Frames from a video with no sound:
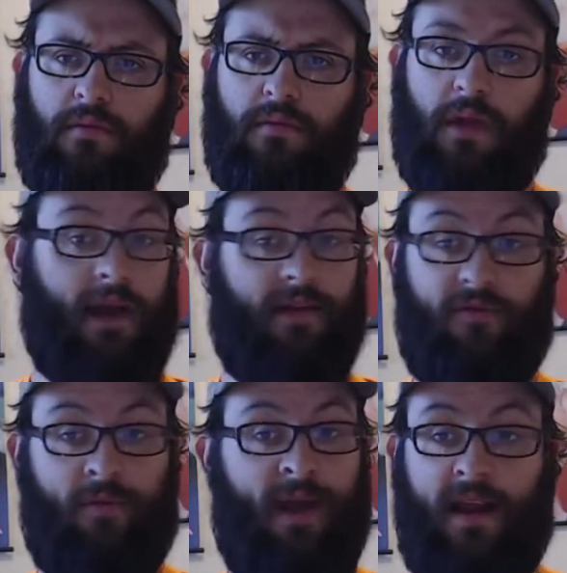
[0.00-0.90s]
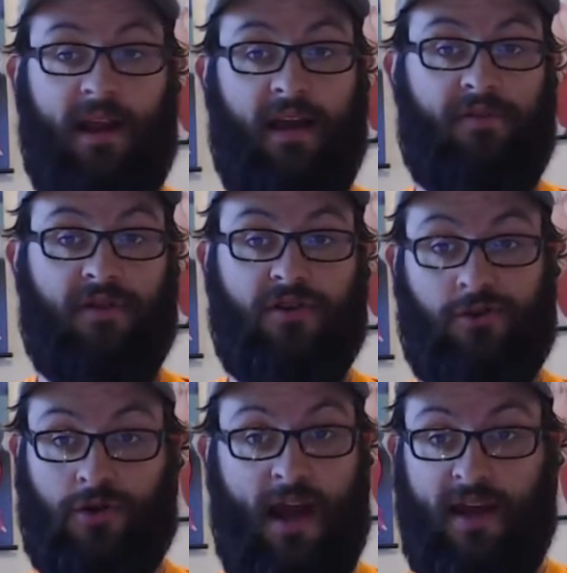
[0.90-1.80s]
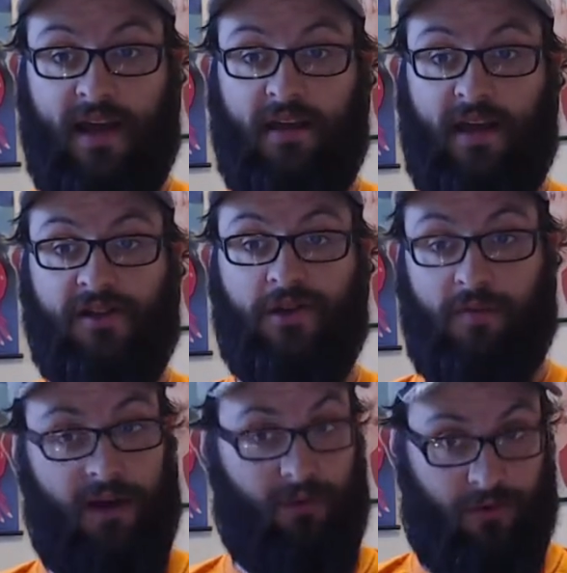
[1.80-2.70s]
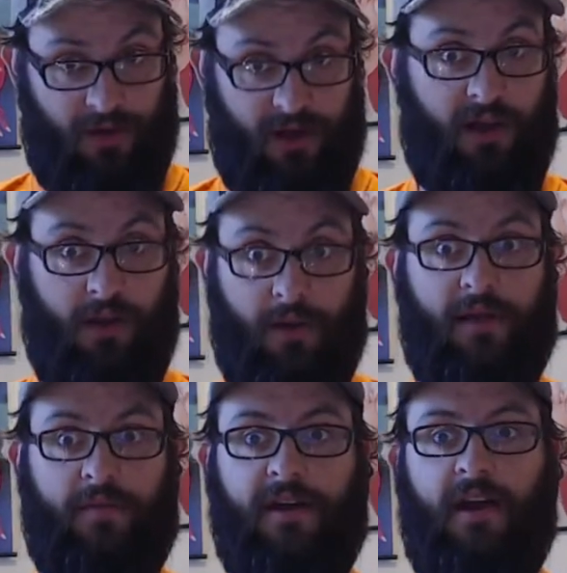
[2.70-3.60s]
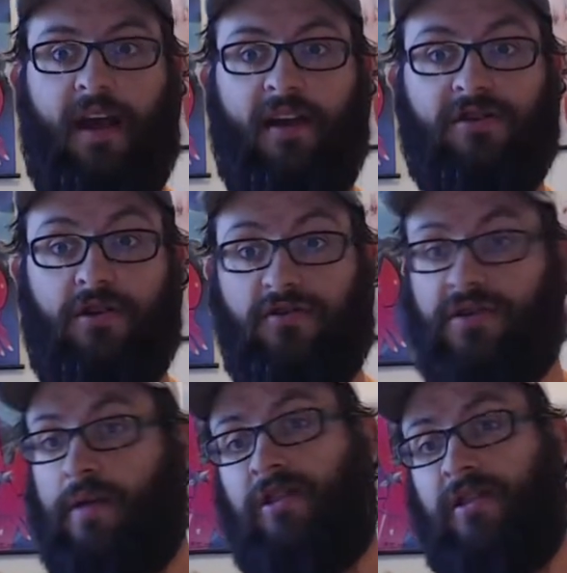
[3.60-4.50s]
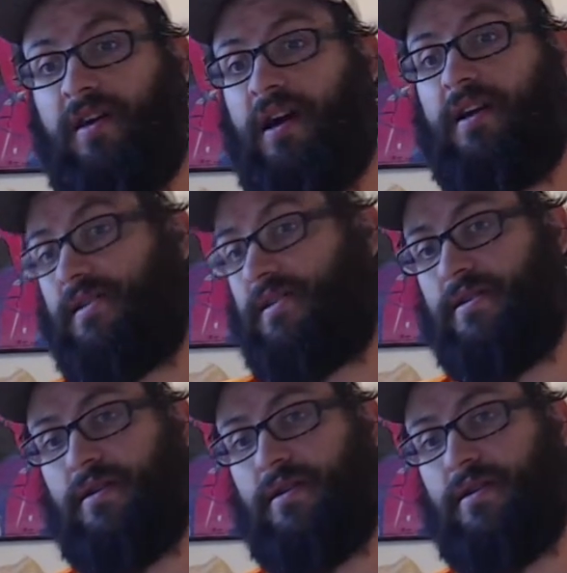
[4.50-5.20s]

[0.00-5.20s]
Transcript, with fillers: I never made any effort to try to get on that show, but I really wanted to be on that show. Same with Guts